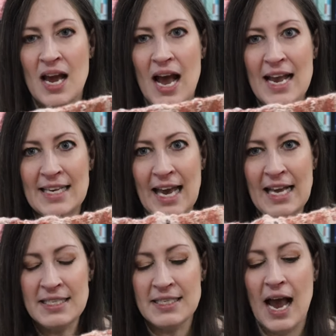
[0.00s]
I
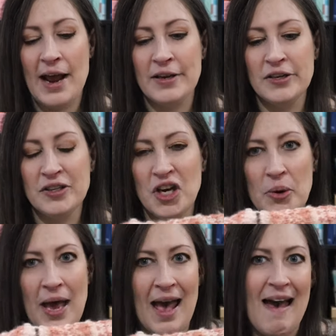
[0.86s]
guess I could go
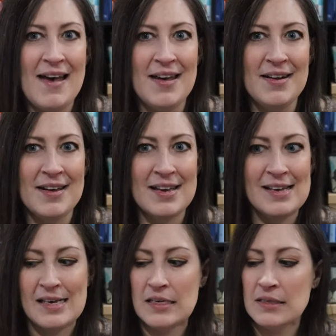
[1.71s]
ahead
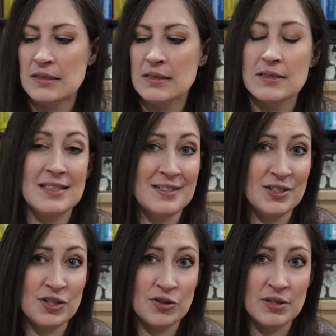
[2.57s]
and
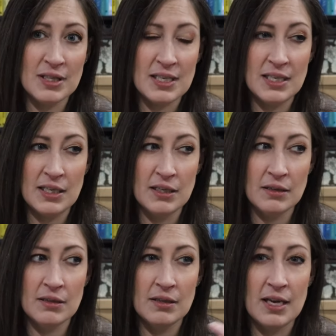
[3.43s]
insert the
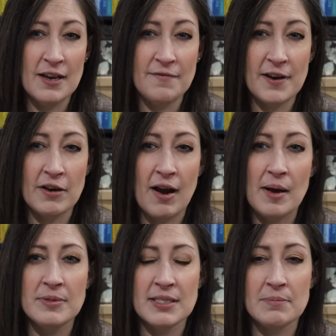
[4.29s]
heel if I
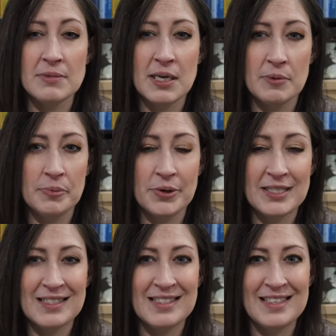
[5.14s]
grabbed some double
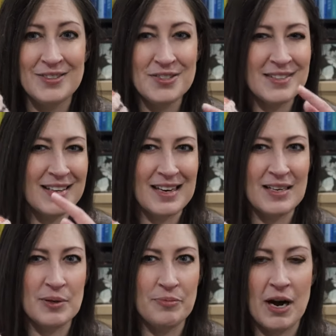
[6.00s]
pointed needles. Like I
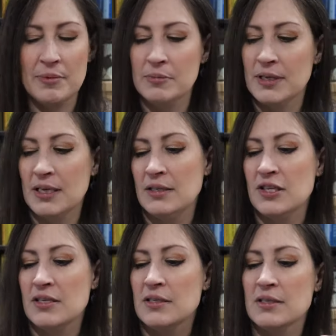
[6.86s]
could probably
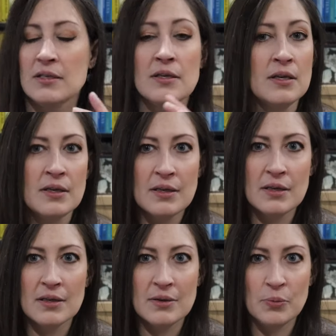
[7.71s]
just
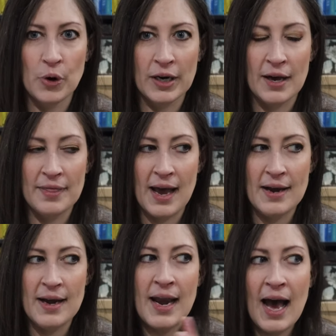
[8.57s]
work on
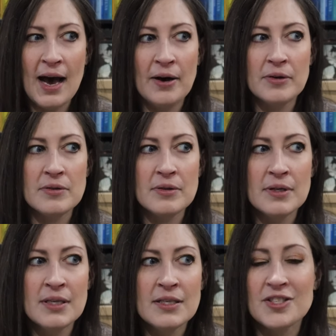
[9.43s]
that now
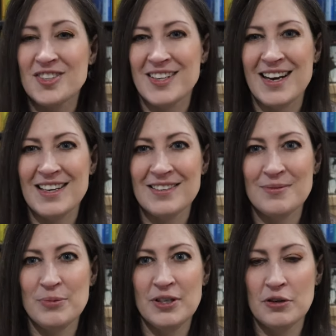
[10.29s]
so that I
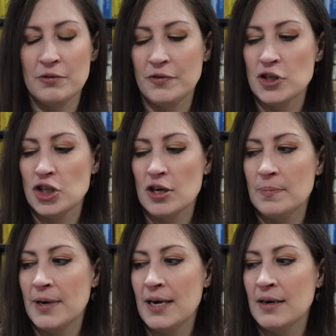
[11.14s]
would know for sure.
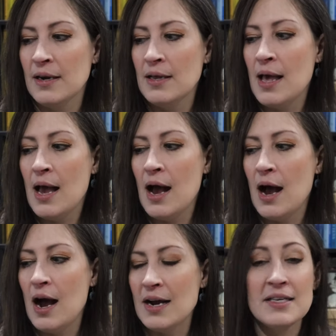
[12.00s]
But
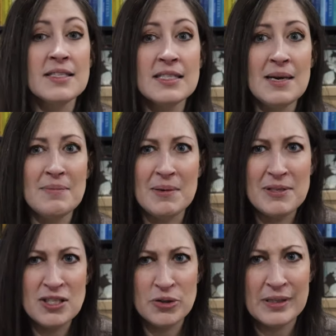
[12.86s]
honestly, I might
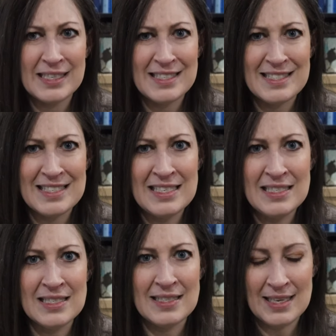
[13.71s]
be too lazy
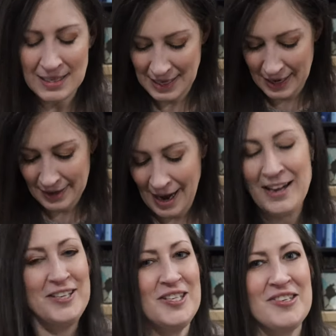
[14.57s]
to take that
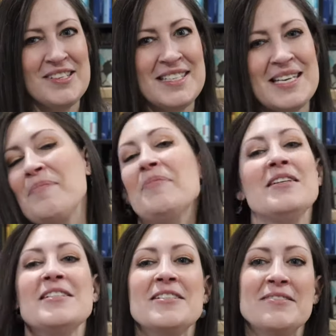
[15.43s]
extra step
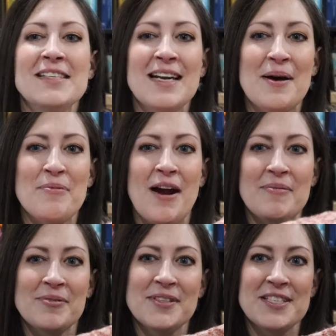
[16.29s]
and do it. I'll
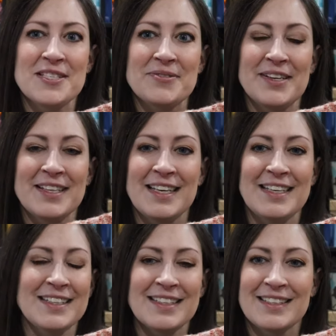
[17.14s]
probably just want to
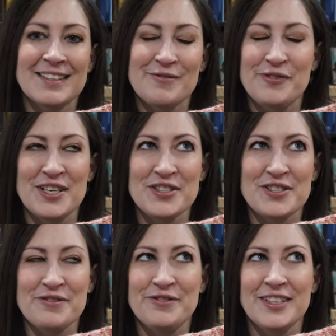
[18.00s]
like finish
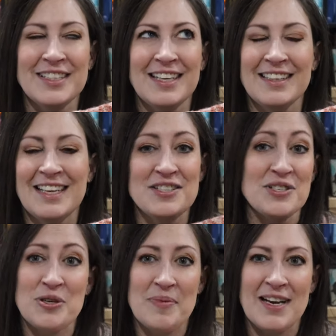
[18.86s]
the foot and then
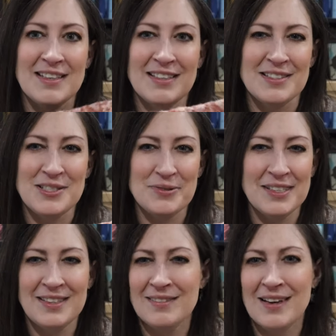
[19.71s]
just go back in and do
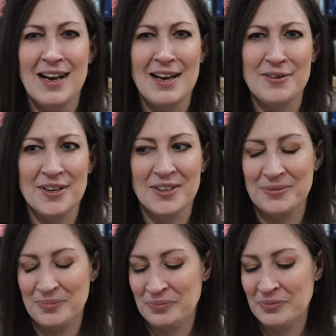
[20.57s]
it. I don't
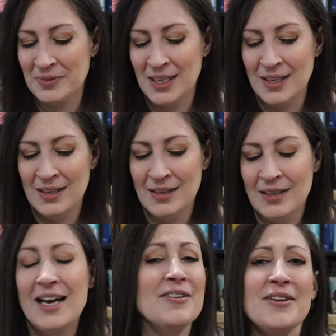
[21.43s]
know.
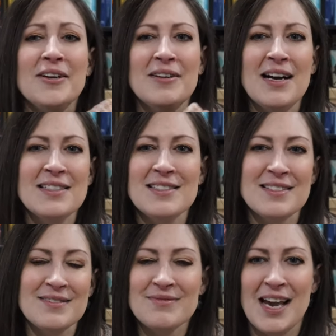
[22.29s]
I don't know. I
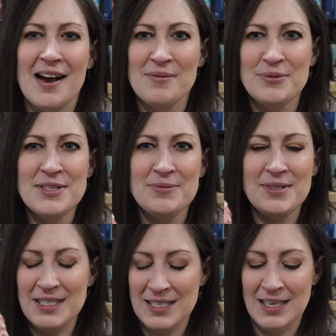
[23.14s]
just yeah, we'll
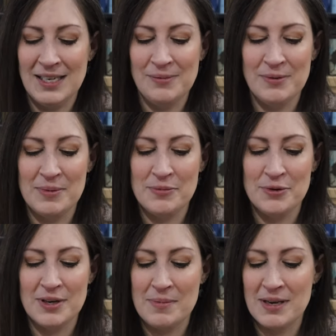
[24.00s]
we'll see what
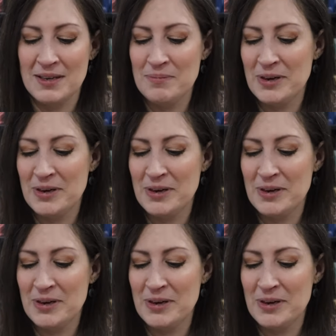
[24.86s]
mood I'm in,